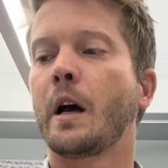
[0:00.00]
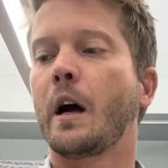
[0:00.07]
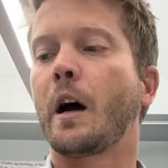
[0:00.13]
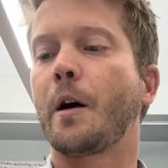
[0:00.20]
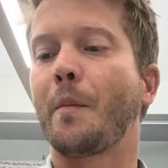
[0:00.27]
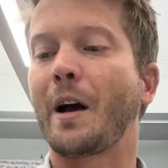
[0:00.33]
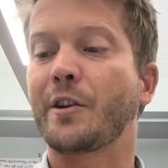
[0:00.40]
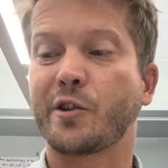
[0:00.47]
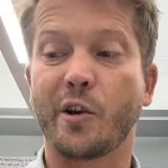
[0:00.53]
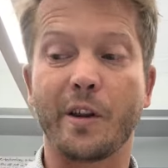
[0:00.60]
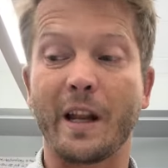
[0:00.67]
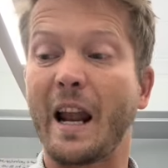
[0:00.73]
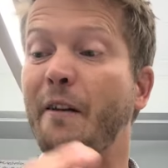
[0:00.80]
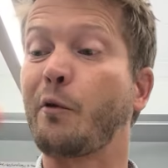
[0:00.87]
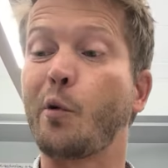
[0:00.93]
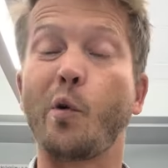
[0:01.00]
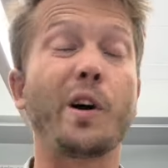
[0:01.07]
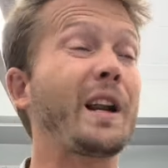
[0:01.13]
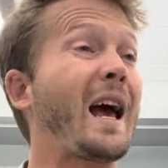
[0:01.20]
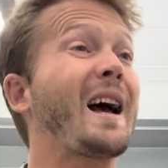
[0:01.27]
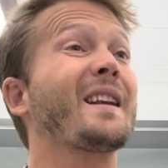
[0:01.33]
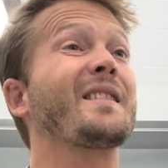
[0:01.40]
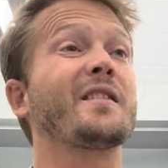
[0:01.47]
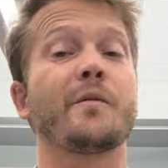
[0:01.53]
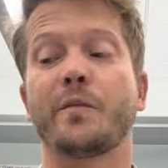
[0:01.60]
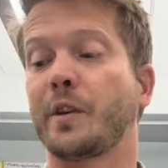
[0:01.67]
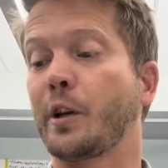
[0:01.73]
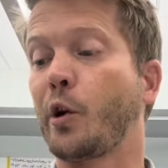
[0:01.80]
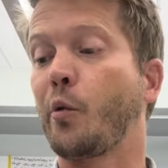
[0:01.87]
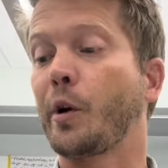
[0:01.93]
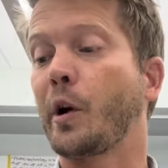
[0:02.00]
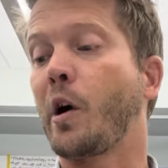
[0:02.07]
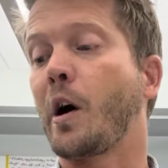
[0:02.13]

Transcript: I saw that everyone had something going